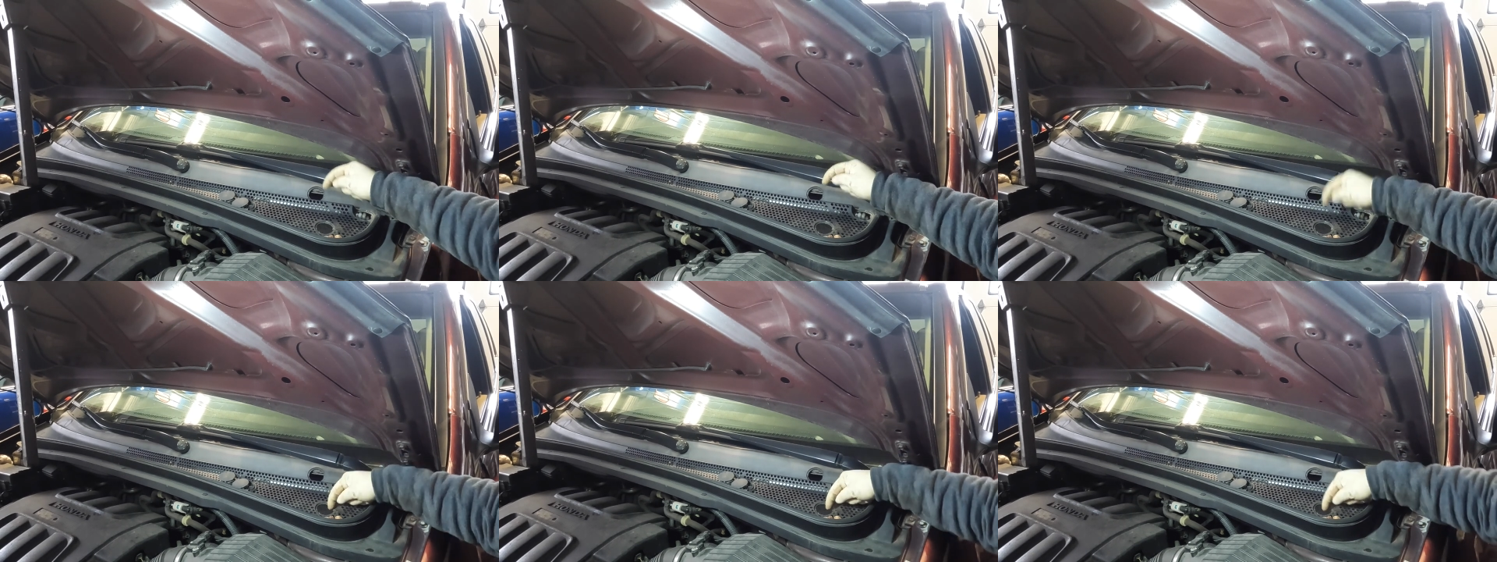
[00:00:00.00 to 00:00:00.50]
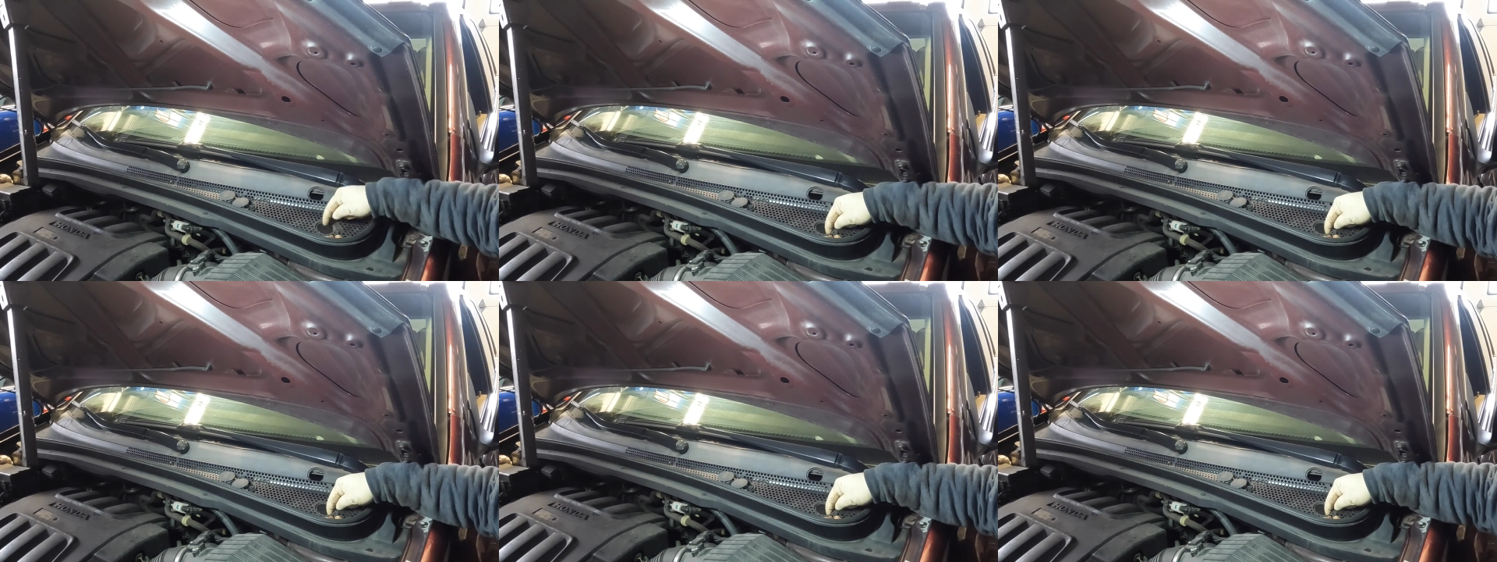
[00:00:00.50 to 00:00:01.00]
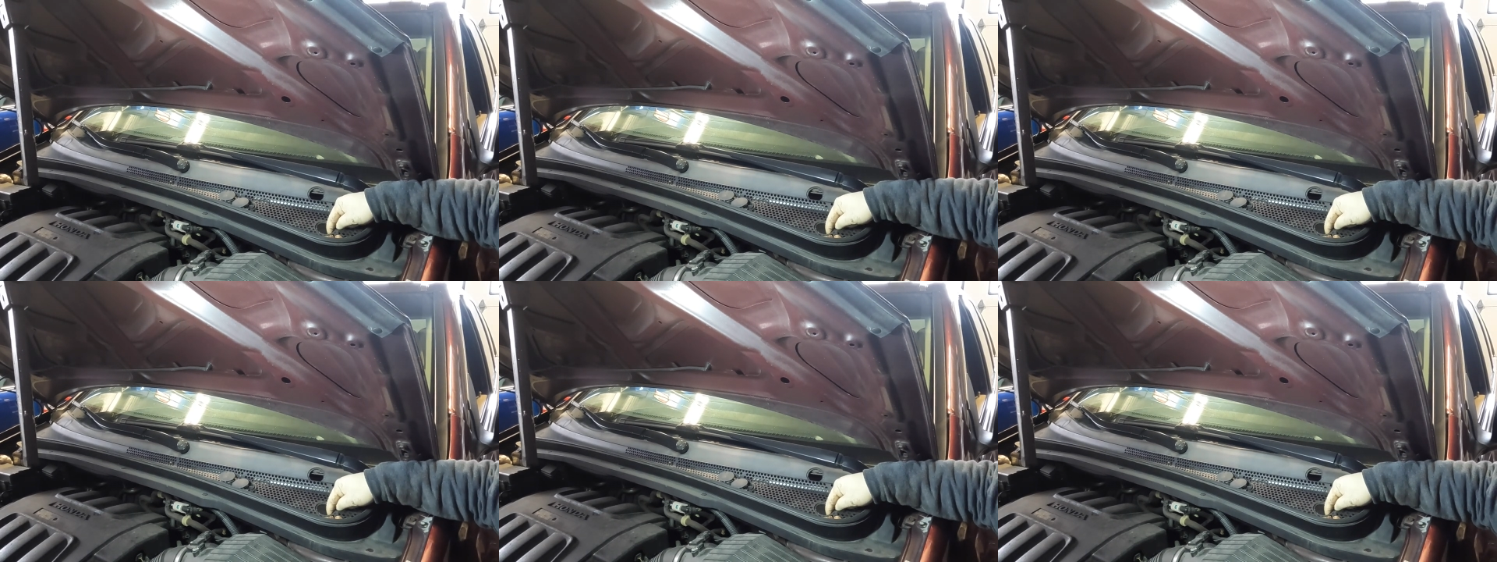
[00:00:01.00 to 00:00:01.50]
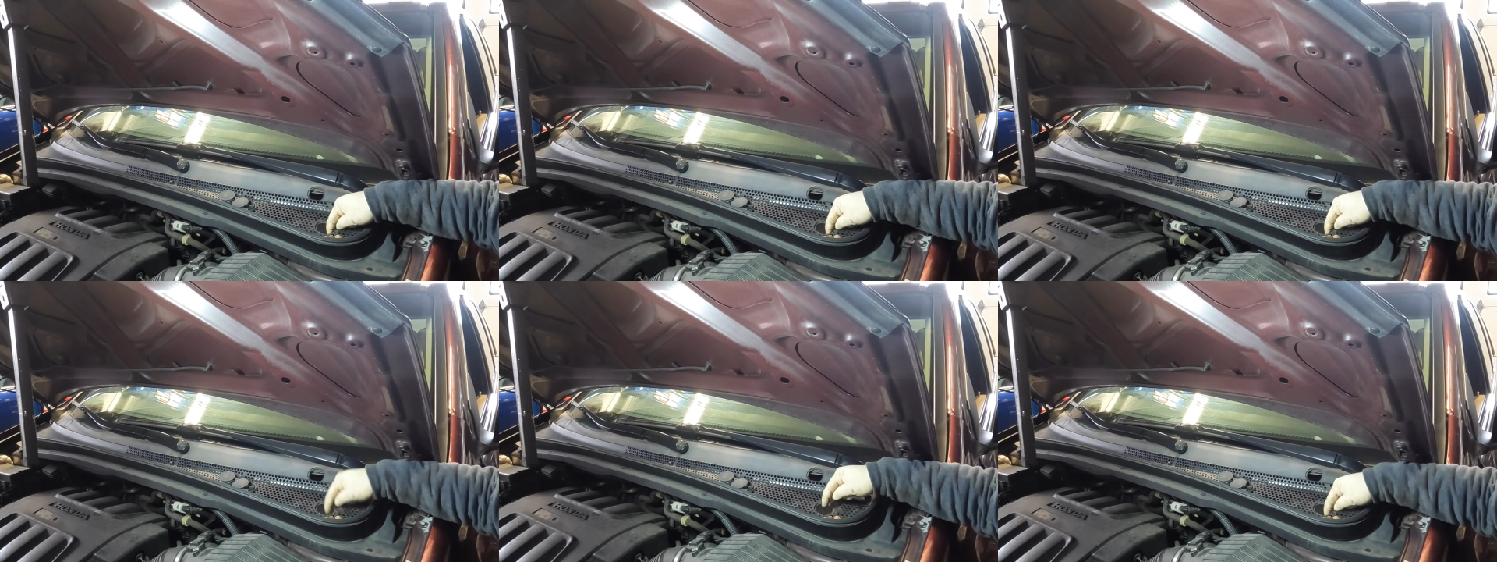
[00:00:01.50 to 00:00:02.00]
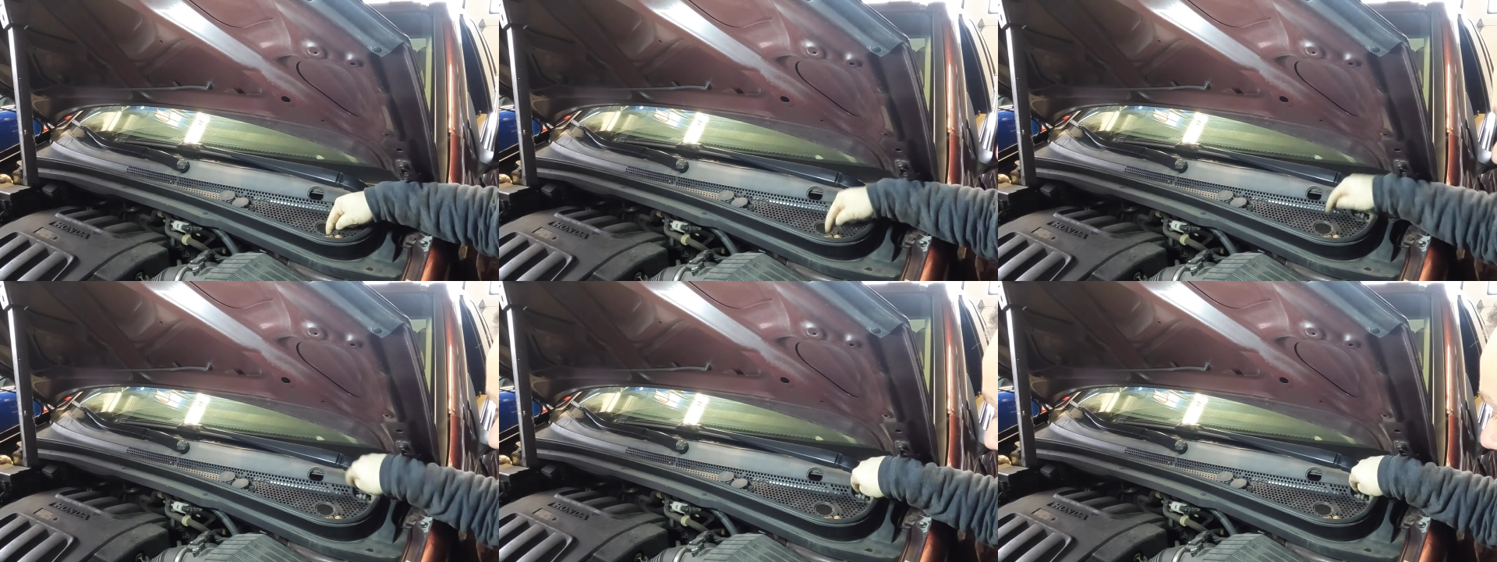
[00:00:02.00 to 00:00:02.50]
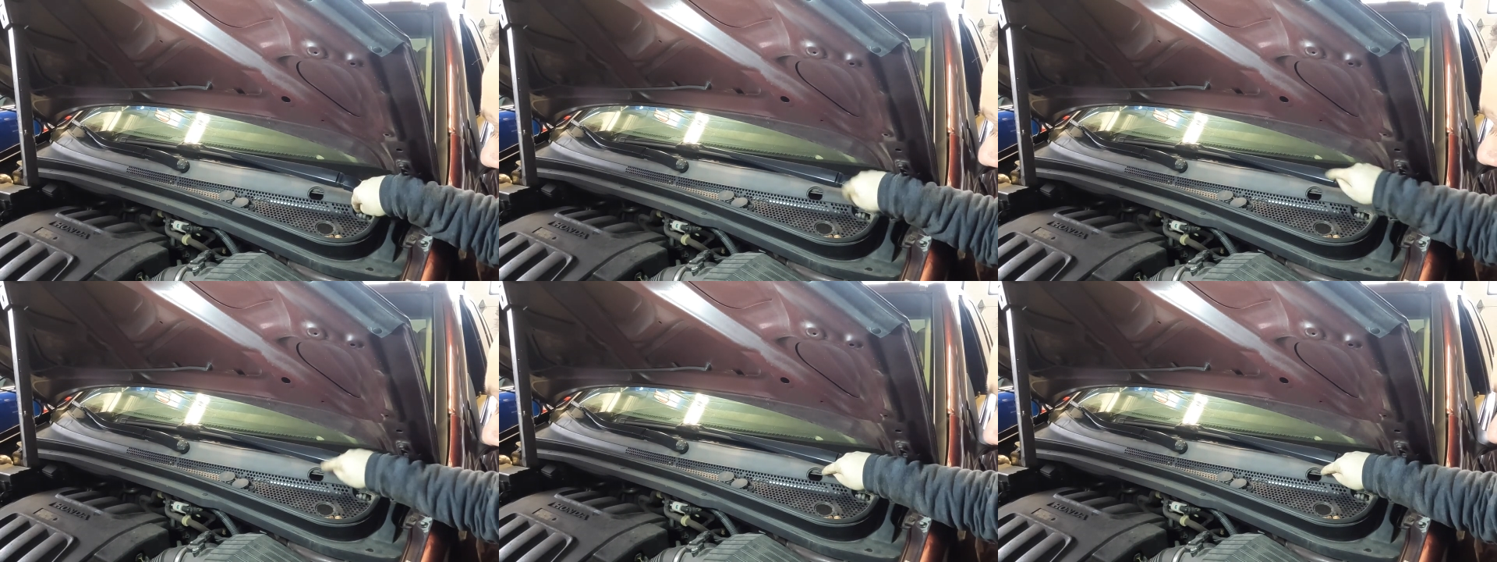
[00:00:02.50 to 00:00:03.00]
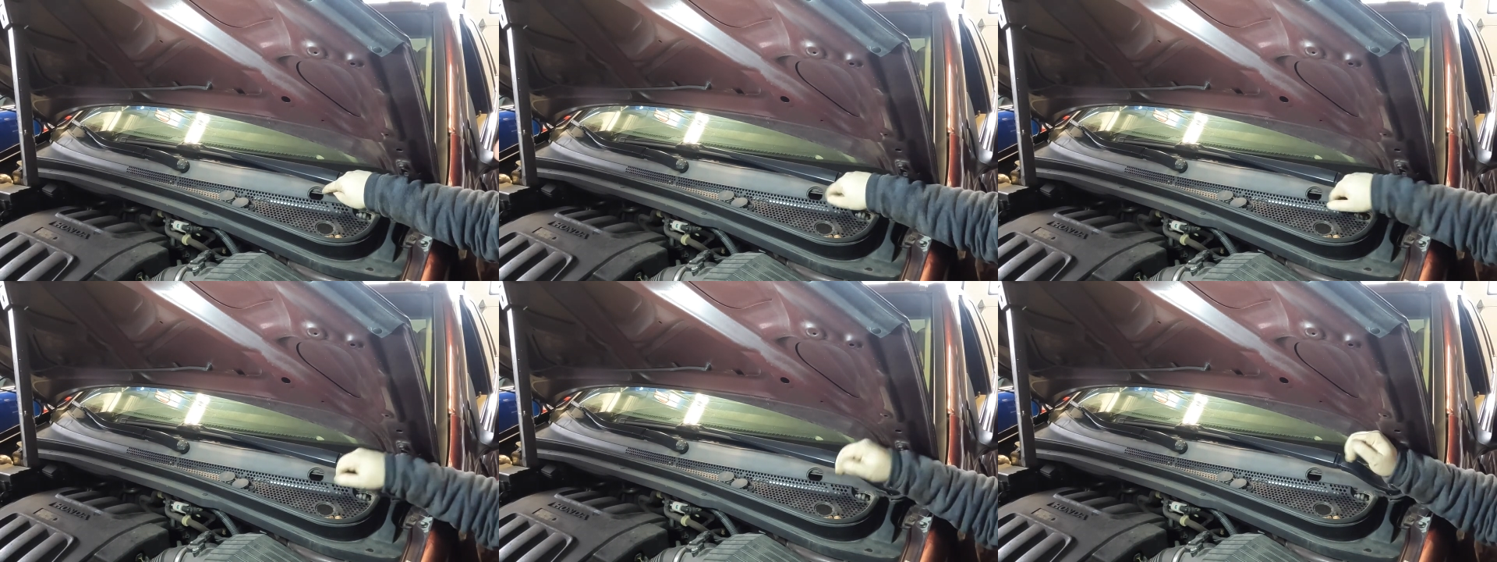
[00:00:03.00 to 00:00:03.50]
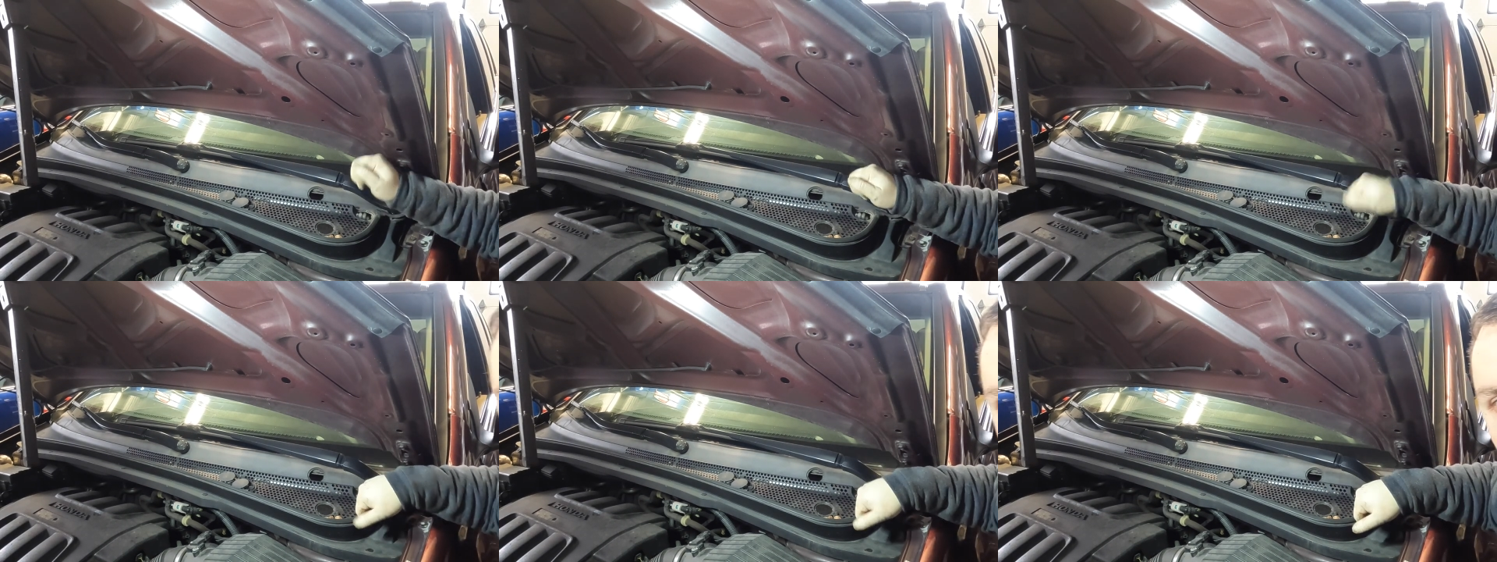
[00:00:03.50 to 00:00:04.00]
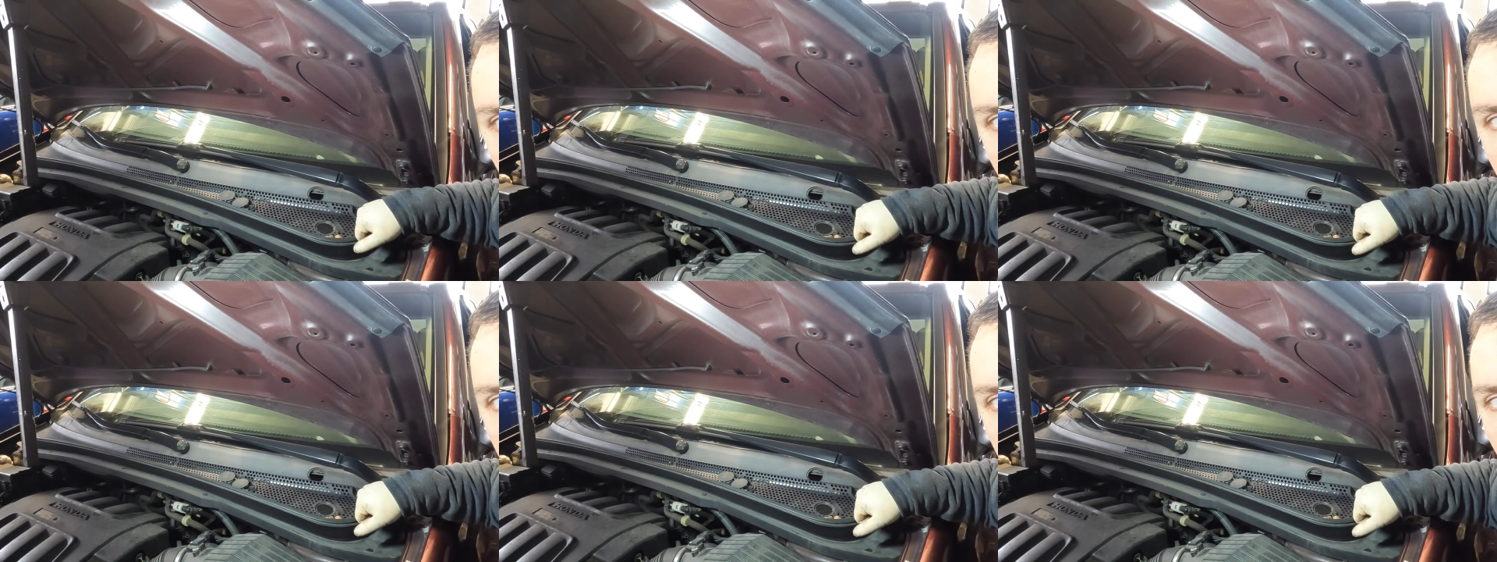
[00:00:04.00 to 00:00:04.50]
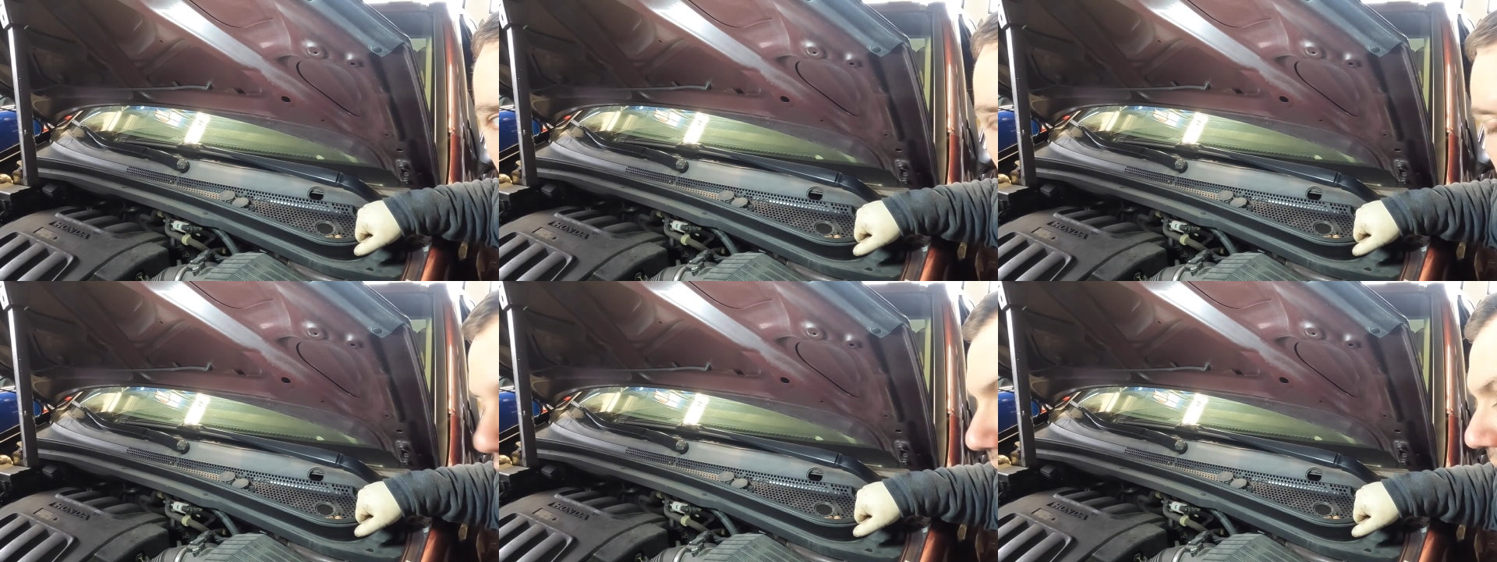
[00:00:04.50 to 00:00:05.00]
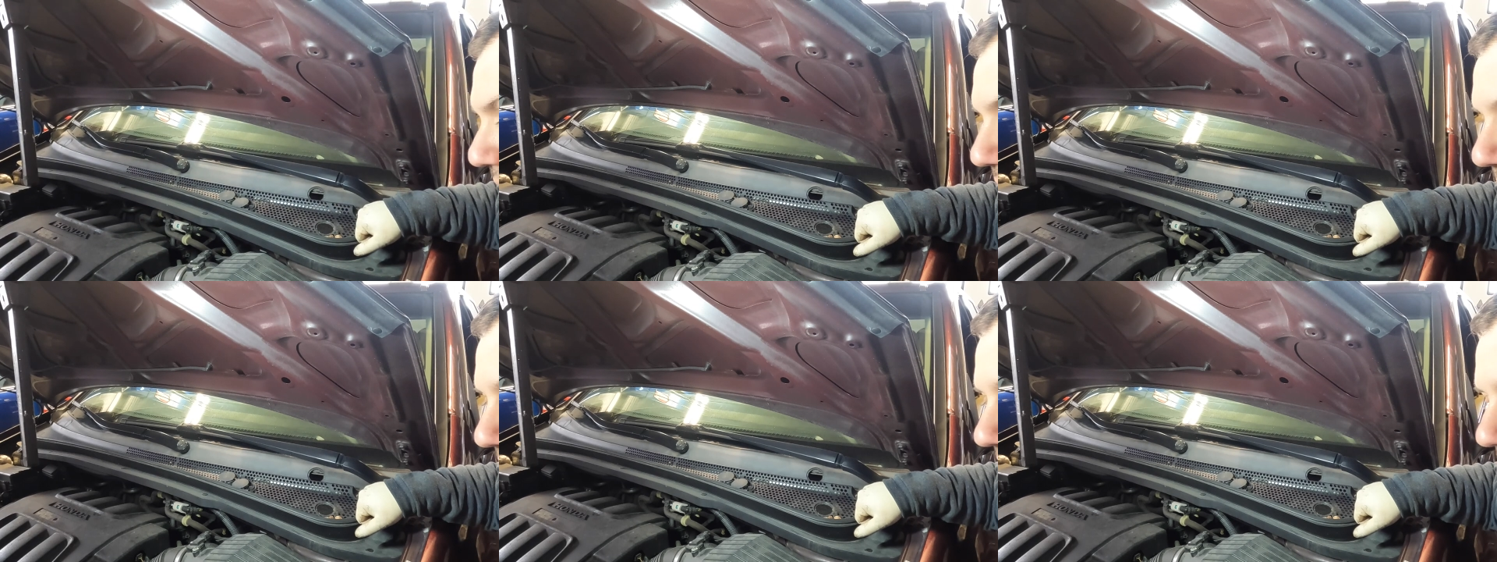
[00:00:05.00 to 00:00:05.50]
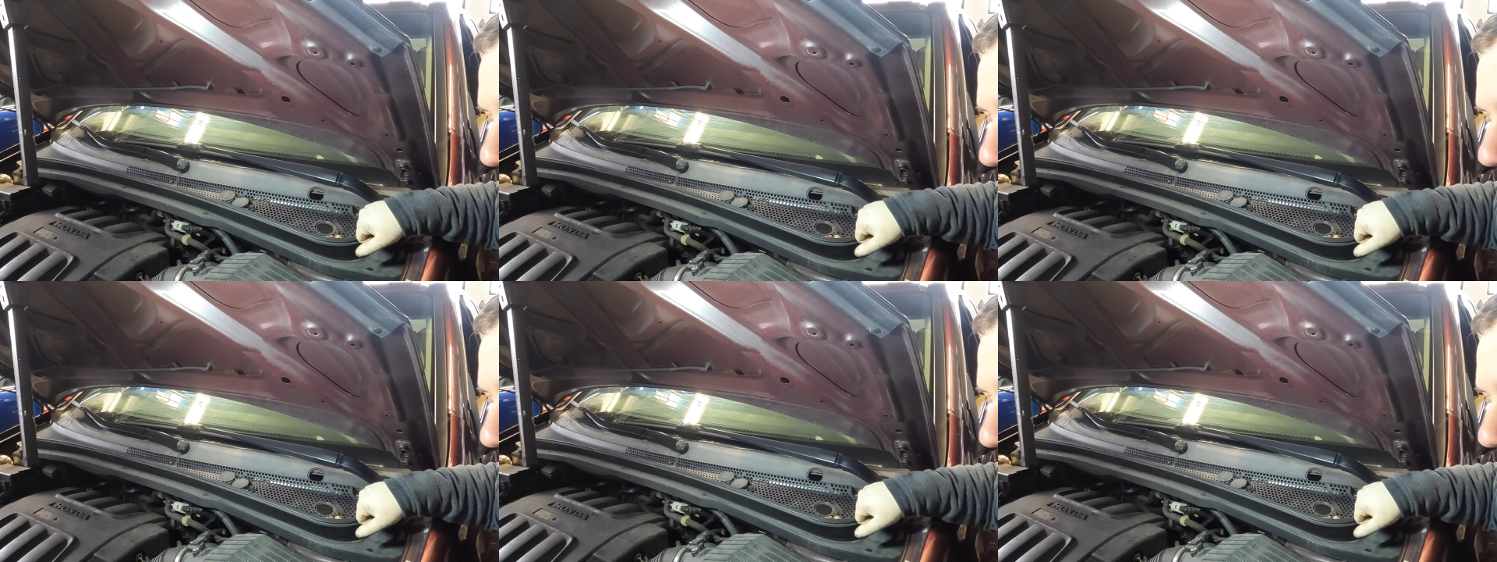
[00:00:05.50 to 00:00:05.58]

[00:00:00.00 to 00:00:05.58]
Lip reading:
No face is visible, so there are no lips to read.